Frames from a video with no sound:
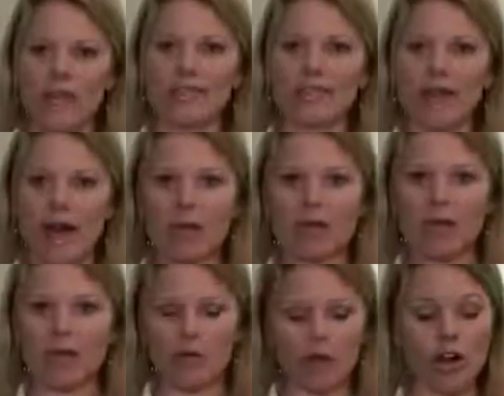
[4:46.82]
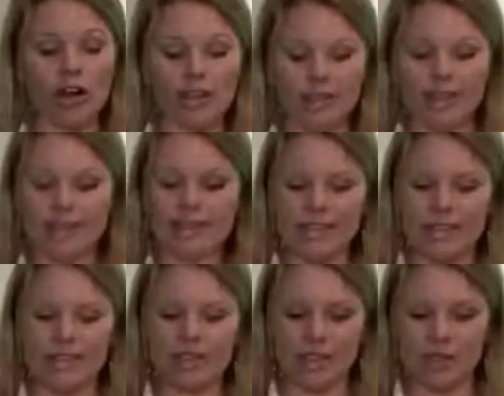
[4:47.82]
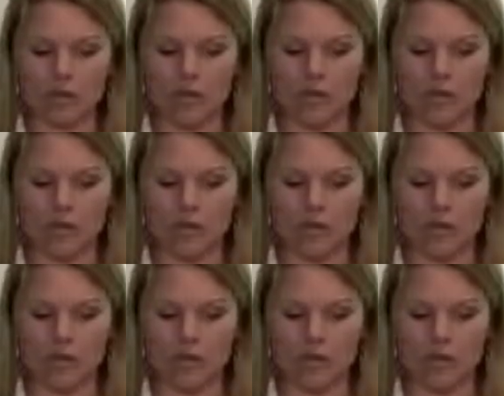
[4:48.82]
is this happening? What are the sex differences with